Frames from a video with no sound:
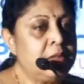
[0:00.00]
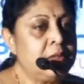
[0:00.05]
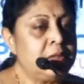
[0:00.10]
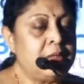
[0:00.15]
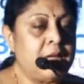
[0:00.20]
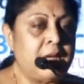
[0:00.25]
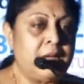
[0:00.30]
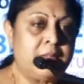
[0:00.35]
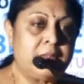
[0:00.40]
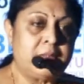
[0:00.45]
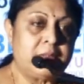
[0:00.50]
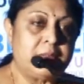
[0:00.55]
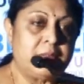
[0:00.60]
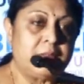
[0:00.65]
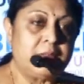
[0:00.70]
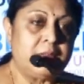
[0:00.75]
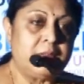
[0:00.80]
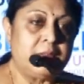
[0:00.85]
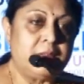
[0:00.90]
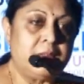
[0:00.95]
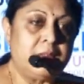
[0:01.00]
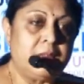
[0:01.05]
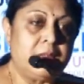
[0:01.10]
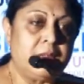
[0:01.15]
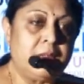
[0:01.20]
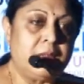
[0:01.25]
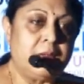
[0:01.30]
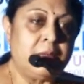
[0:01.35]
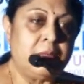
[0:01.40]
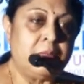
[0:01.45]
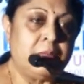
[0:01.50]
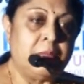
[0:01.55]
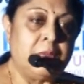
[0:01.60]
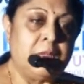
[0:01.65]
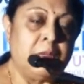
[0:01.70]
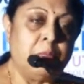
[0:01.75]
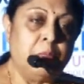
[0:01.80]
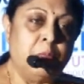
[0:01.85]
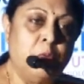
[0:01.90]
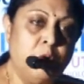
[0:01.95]
that
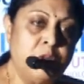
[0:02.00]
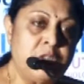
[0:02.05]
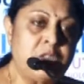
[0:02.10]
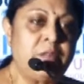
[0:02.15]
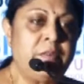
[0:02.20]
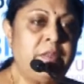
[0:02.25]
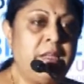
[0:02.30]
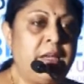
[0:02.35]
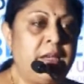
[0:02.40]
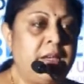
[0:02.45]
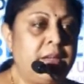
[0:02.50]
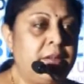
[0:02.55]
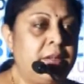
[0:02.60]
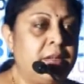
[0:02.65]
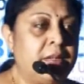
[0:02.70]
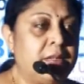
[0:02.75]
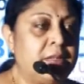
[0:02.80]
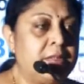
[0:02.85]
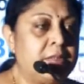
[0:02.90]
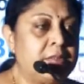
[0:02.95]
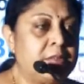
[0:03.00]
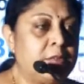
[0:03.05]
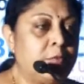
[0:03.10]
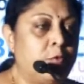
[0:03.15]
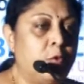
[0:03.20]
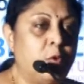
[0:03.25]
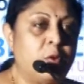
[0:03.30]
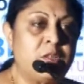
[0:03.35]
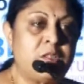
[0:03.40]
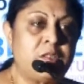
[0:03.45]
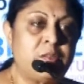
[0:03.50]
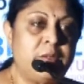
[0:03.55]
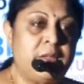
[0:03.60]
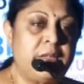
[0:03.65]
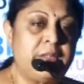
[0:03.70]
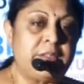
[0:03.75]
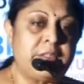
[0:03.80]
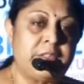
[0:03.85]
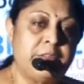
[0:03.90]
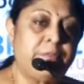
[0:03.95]
in most of the areas, the focus
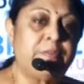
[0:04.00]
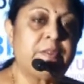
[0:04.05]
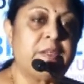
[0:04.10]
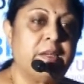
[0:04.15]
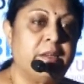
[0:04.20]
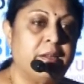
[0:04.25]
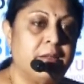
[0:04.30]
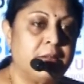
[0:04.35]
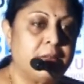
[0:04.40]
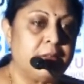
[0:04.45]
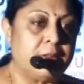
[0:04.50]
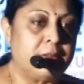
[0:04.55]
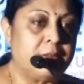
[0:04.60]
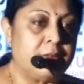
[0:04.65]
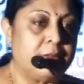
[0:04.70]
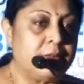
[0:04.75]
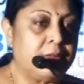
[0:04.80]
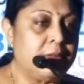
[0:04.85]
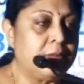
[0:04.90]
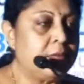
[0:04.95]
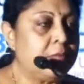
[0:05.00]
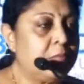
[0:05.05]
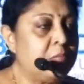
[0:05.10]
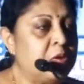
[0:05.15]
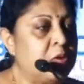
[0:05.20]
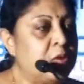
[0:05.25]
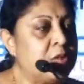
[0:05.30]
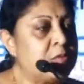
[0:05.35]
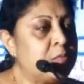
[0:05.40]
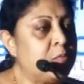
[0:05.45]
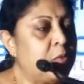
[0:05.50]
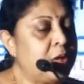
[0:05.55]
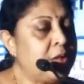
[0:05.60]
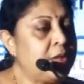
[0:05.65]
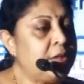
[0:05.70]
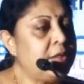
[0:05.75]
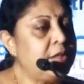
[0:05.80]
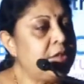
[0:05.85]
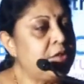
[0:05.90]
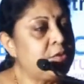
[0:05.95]
today is shifting. Because what
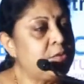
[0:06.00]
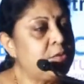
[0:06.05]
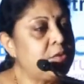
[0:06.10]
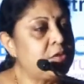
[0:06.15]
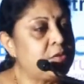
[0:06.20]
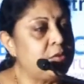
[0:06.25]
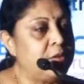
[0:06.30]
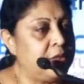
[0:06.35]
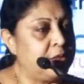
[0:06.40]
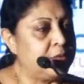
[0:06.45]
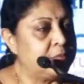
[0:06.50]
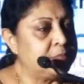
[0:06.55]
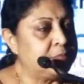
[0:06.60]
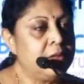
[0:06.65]
are the issues today?